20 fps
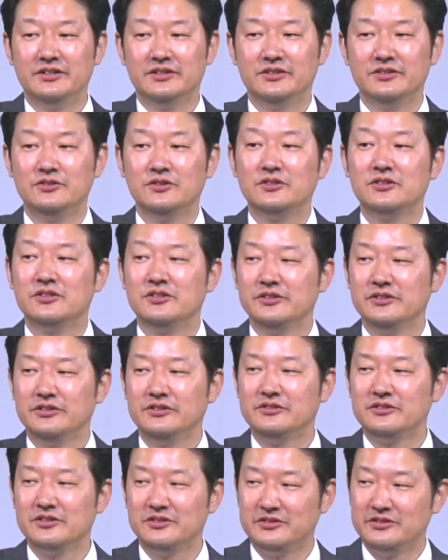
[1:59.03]
you could
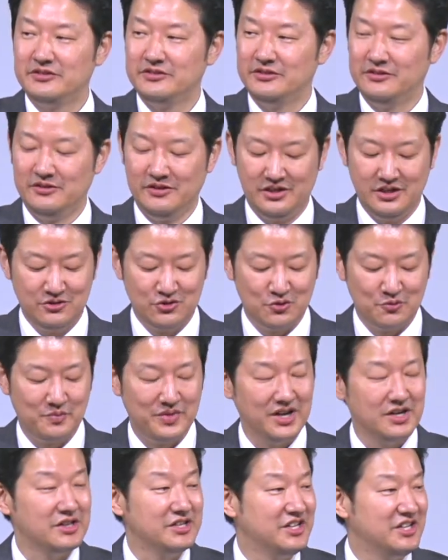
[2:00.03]
just look at your
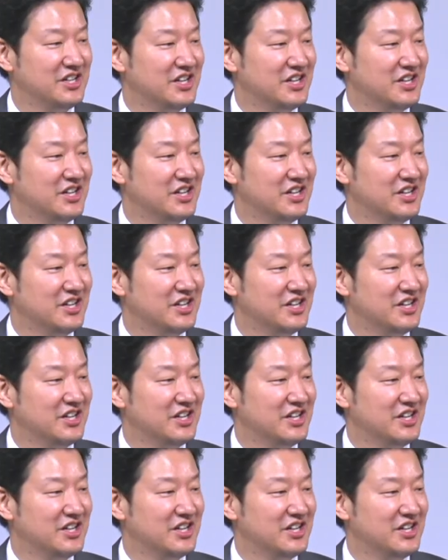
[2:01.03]
belly